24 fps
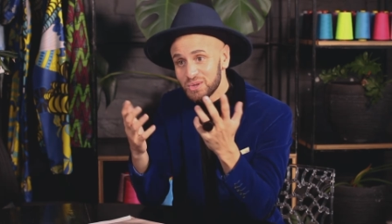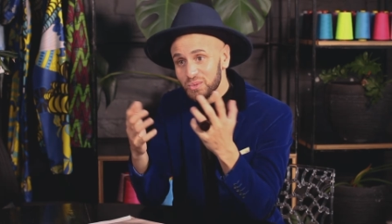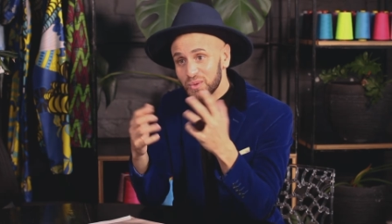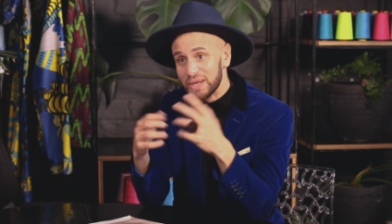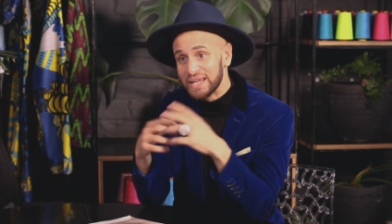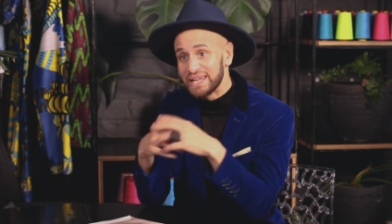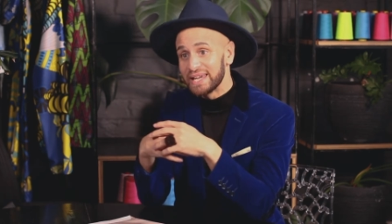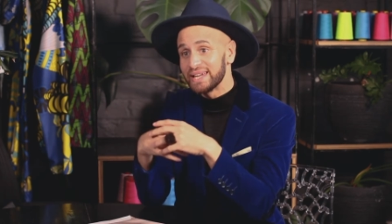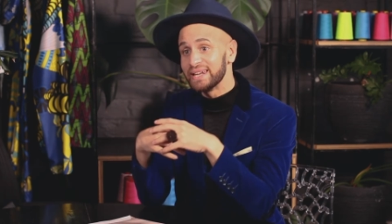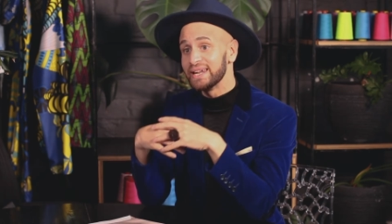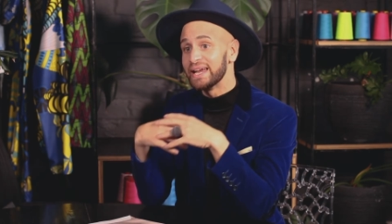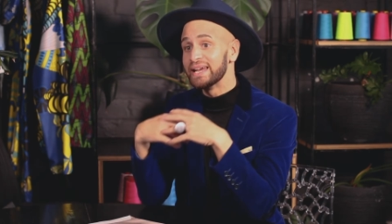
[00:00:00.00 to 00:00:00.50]
we
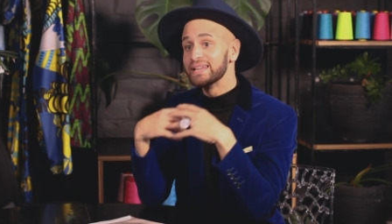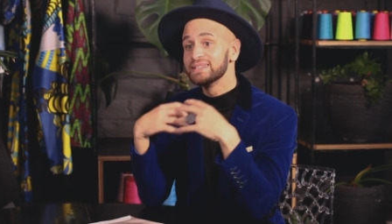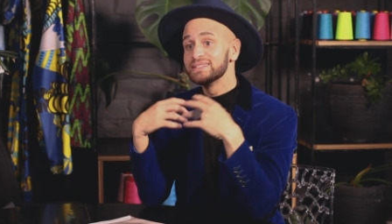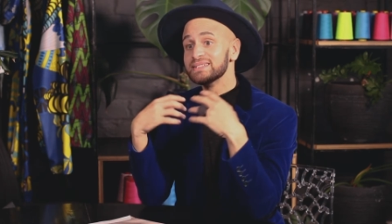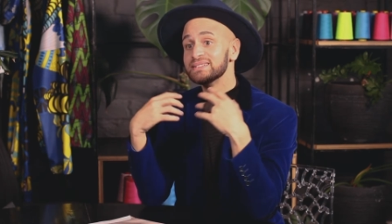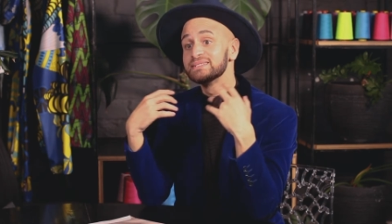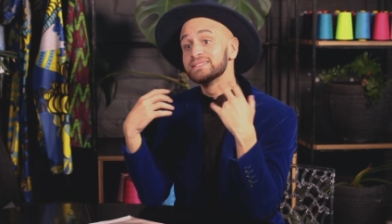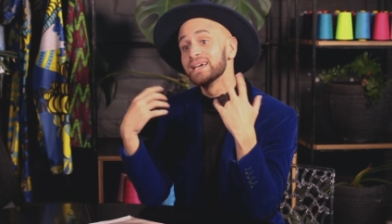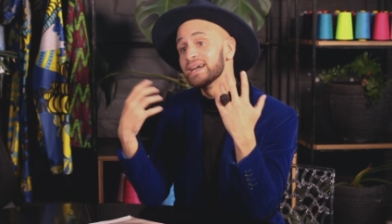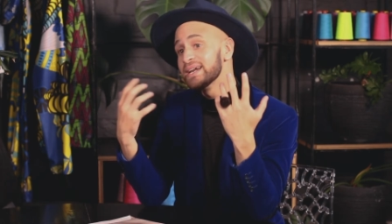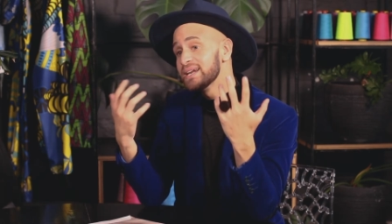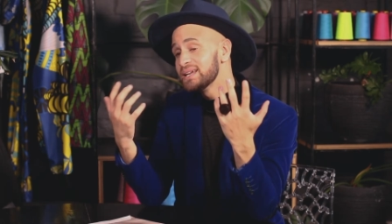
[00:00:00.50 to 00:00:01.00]
can
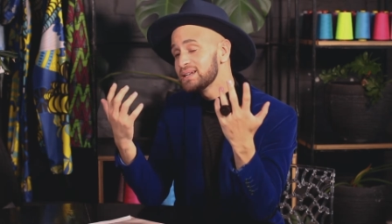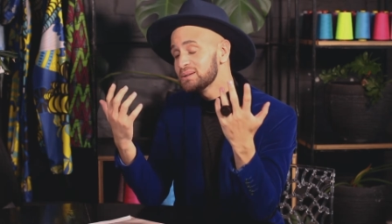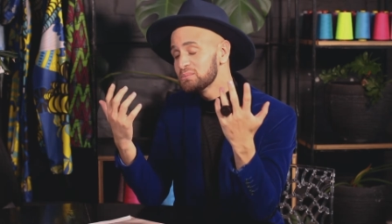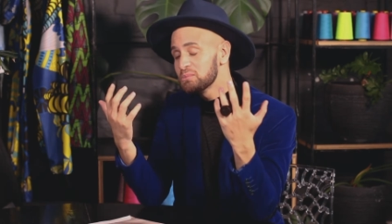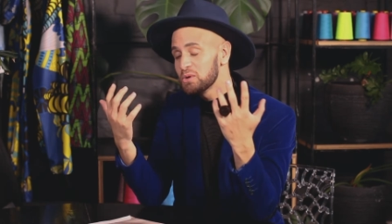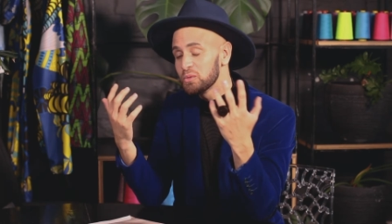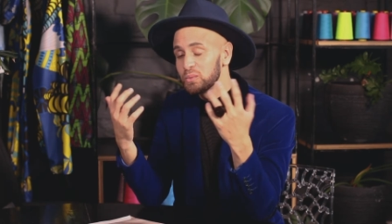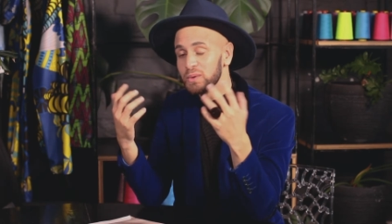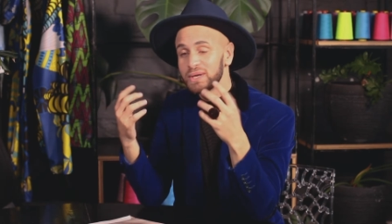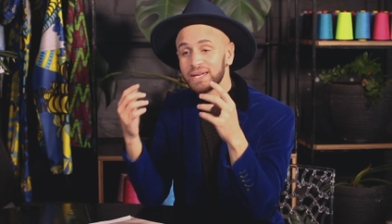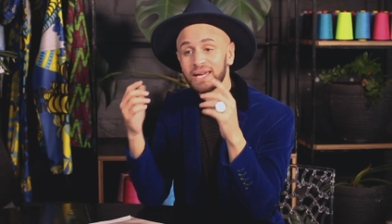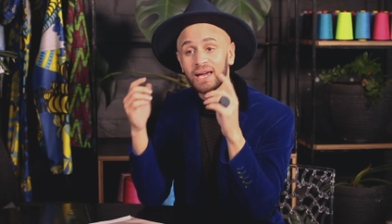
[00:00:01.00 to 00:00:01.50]
entertain,
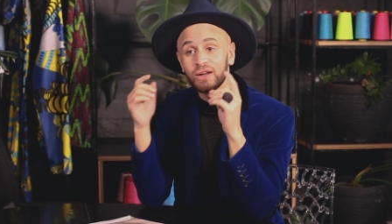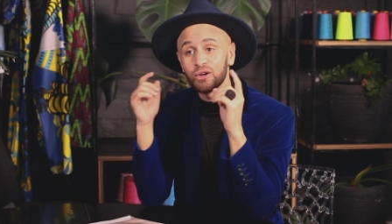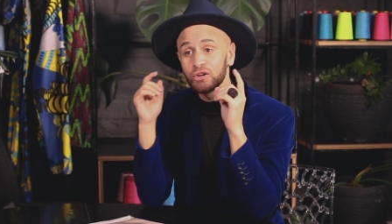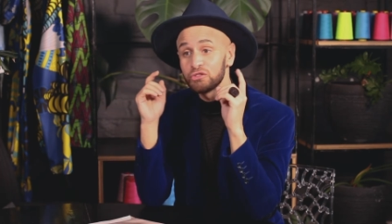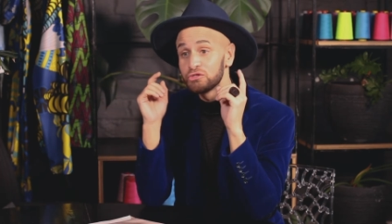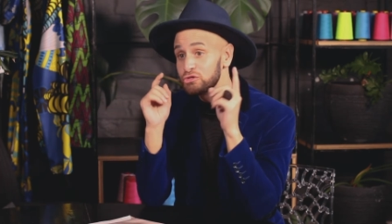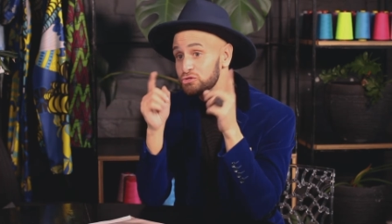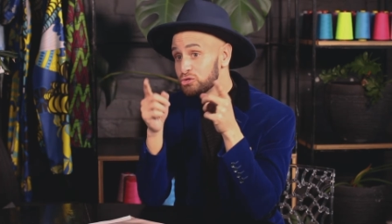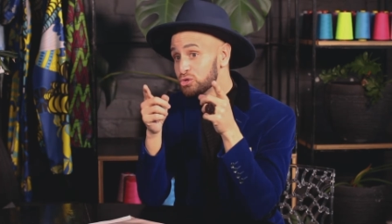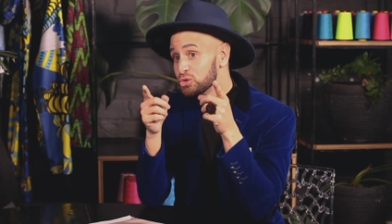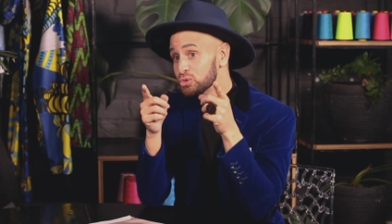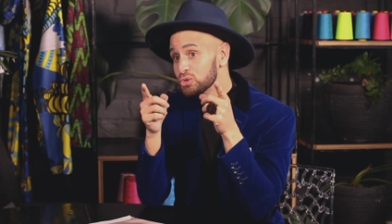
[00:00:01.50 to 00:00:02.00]
but we cannot
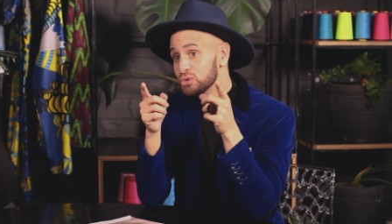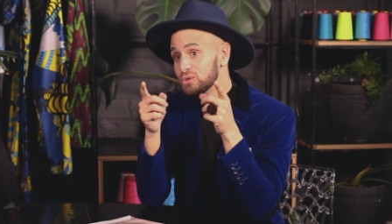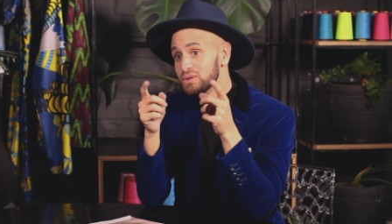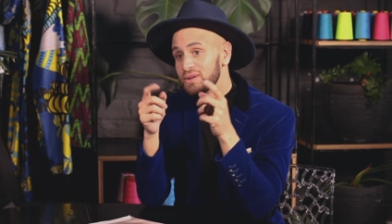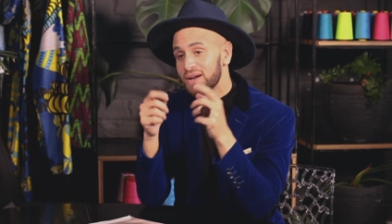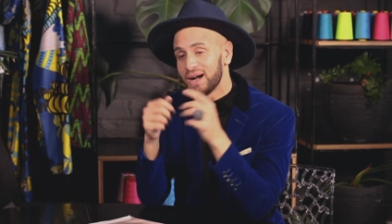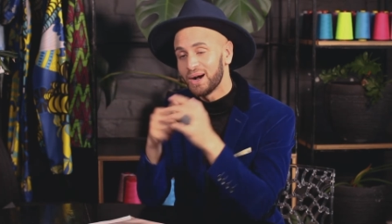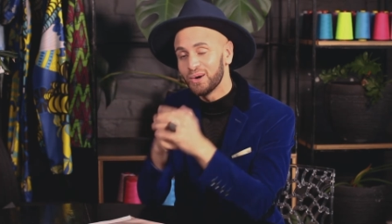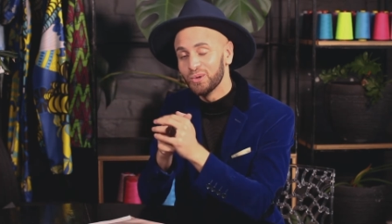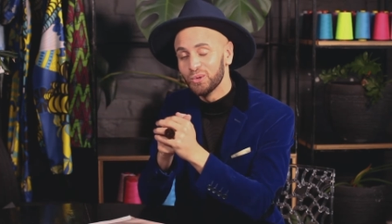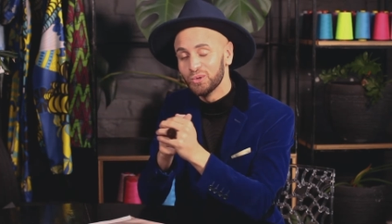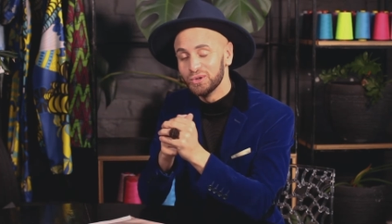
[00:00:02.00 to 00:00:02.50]
fool
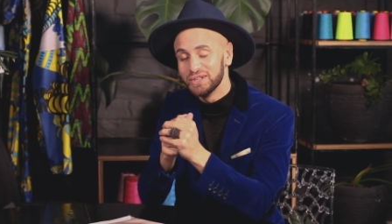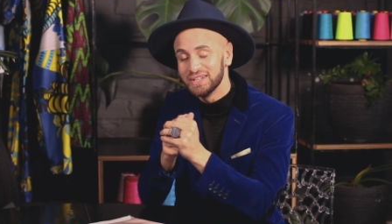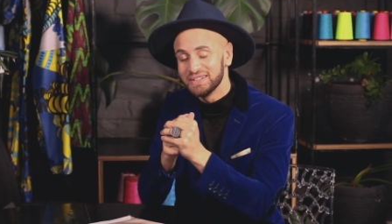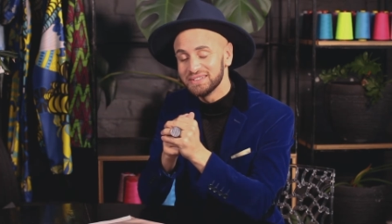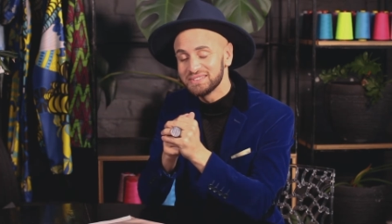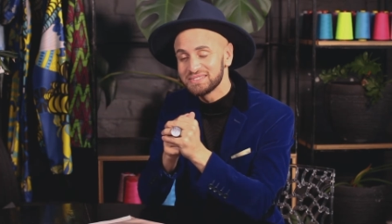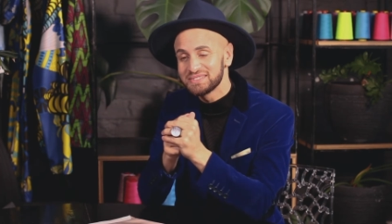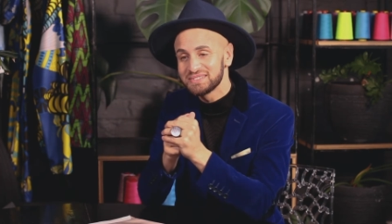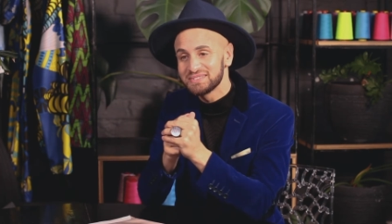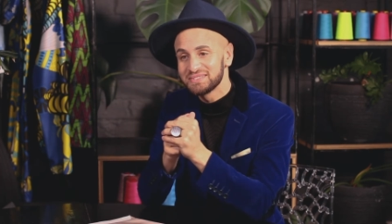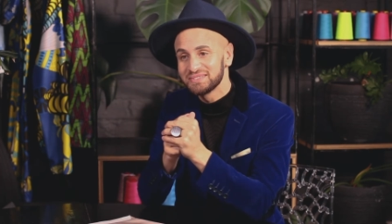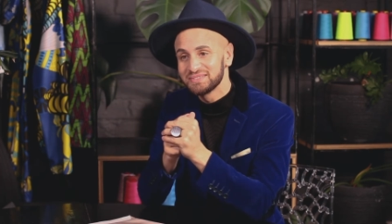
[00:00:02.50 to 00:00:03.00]
our
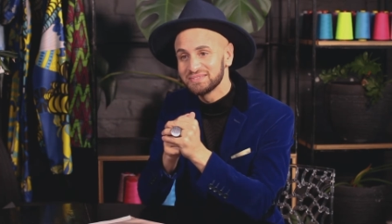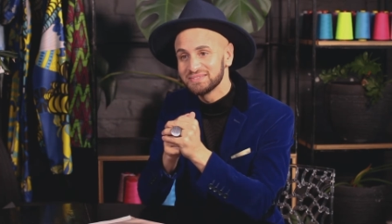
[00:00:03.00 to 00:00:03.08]
audience.